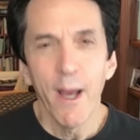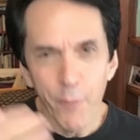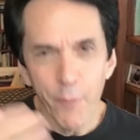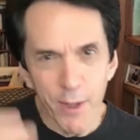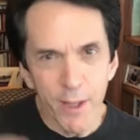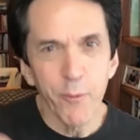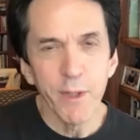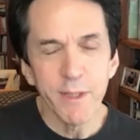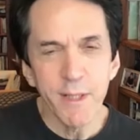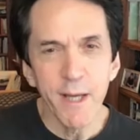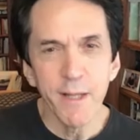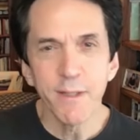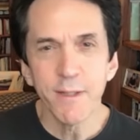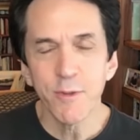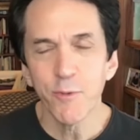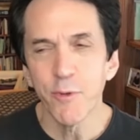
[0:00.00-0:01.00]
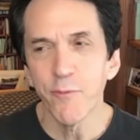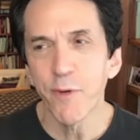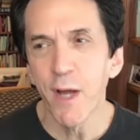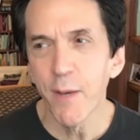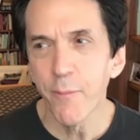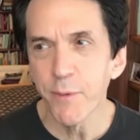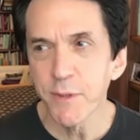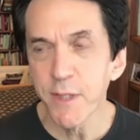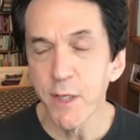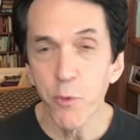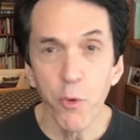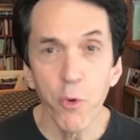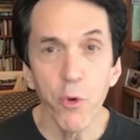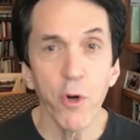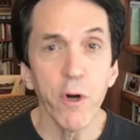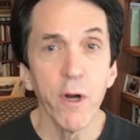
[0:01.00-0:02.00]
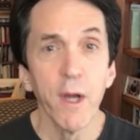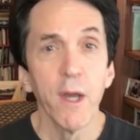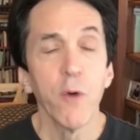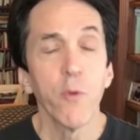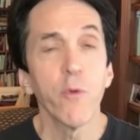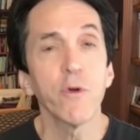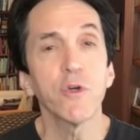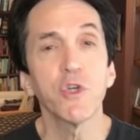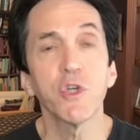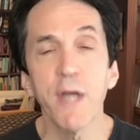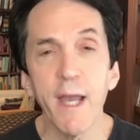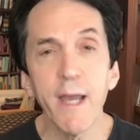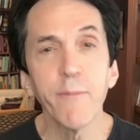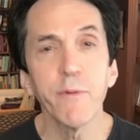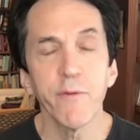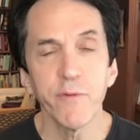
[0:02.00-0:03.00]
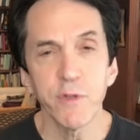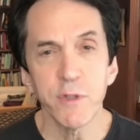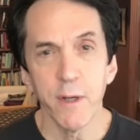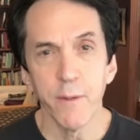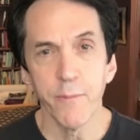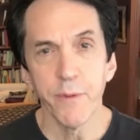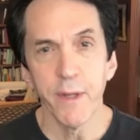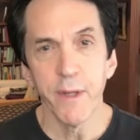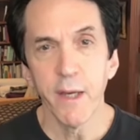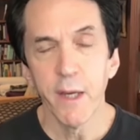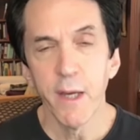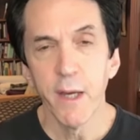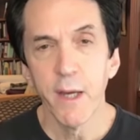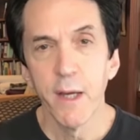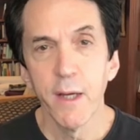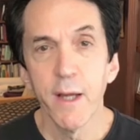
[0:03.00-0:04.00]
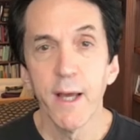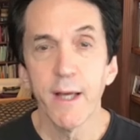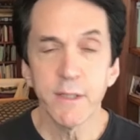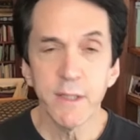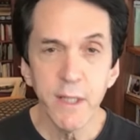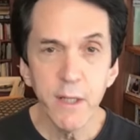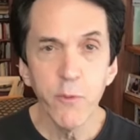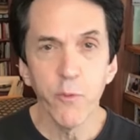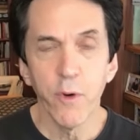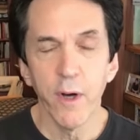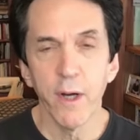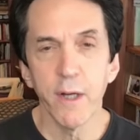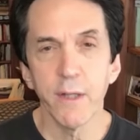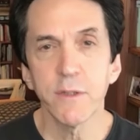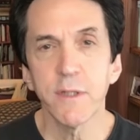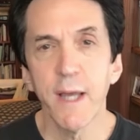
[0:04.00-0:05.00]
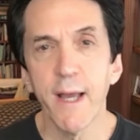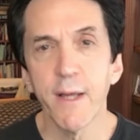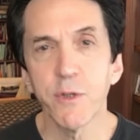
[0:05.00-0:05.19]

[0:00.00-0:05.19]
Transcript: And we, we tend to sort of compensate, or we're ashamed of something as he was.